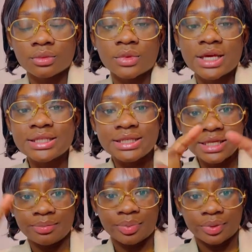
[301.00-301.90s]
a
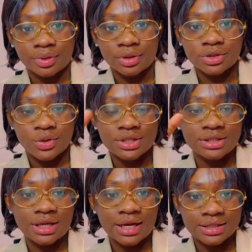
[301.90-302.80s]
slip. So
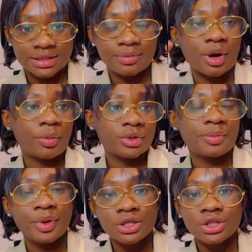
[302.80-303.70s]
it's like a slip. I'll put a
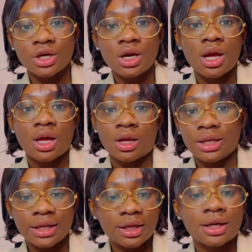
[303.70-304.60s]
picture, a
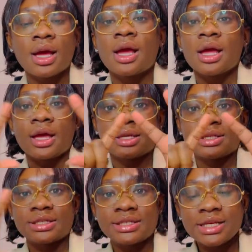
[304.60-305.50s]
link. It's
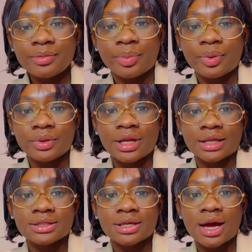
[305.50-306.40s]
a slip
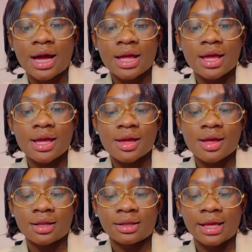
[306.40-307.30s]
that
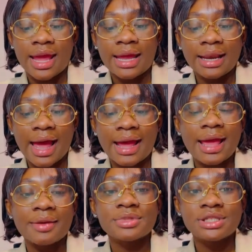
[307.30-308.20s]
the
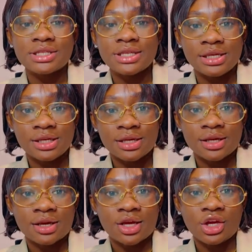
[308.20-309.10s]
NIMC
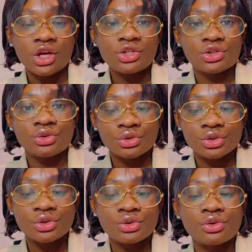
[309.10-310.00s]

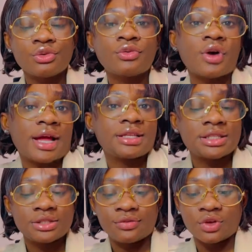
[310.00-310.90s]
issues to you for
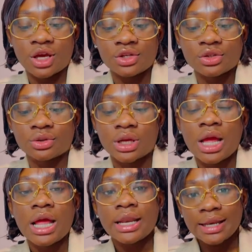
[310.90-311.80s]
identification.
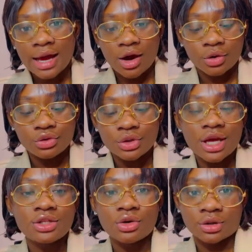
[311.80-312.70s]
Now you
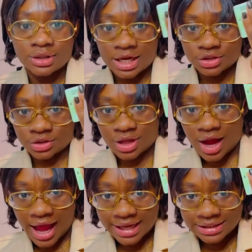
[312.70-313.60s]
get your
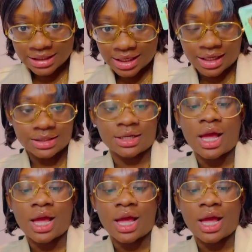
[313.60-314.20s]
national ID card